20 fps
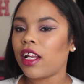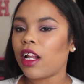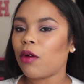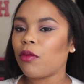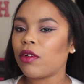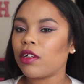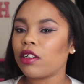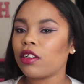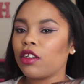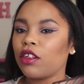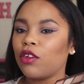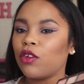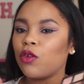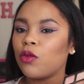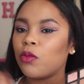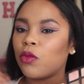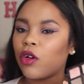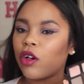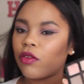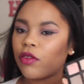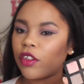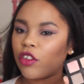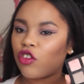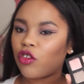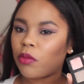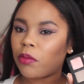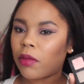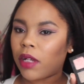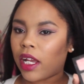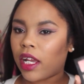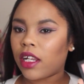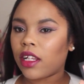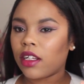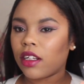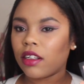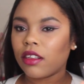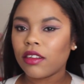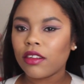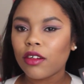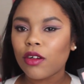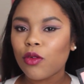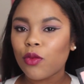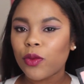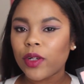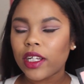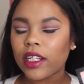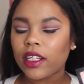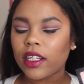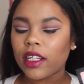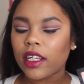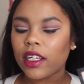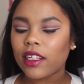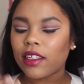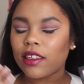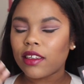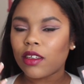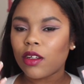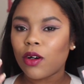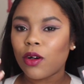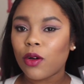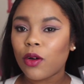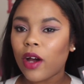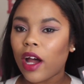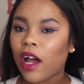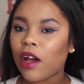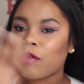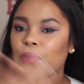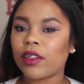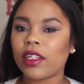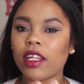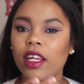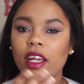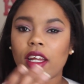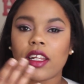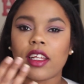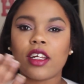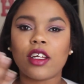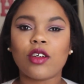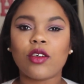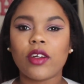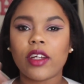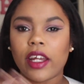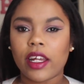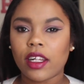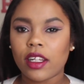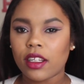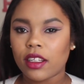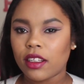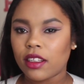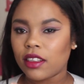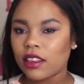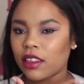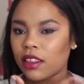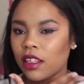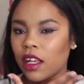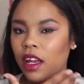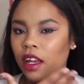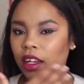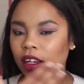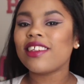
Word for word: and I wanted to do more of a dramatic look with it so I went ahead and created this